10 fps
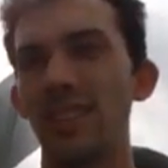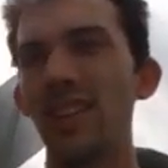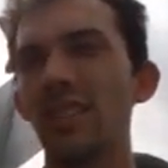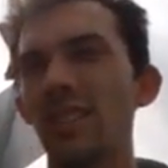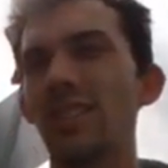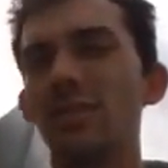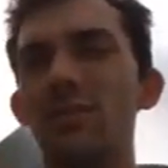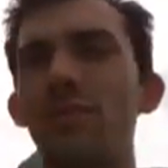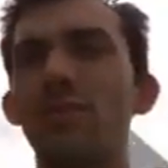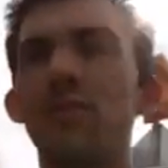take a little
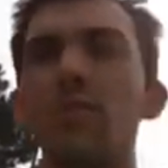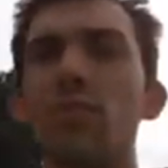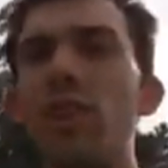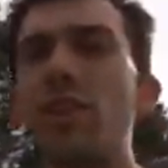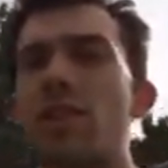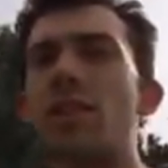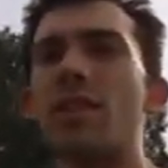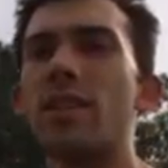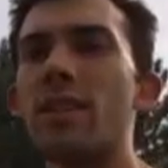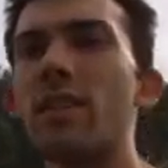breather,
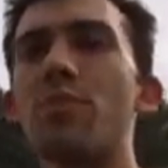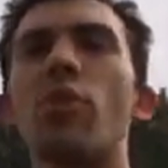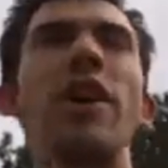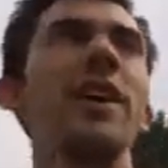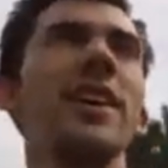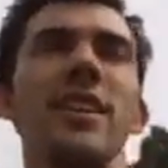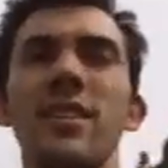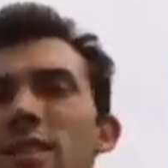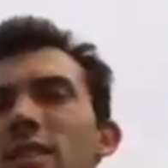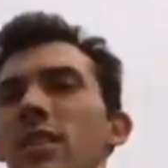a break,
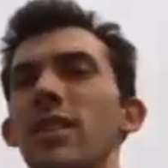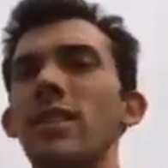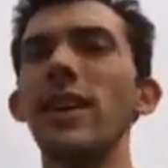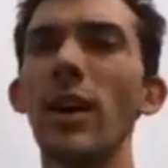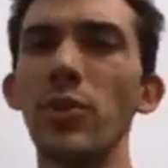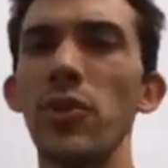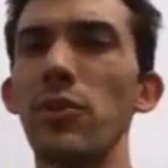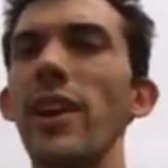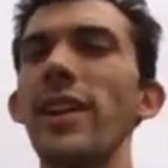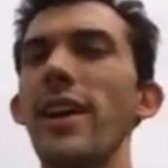like I'm doing
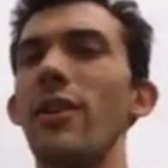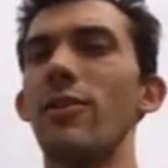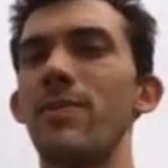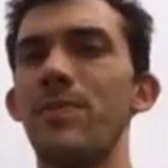right now.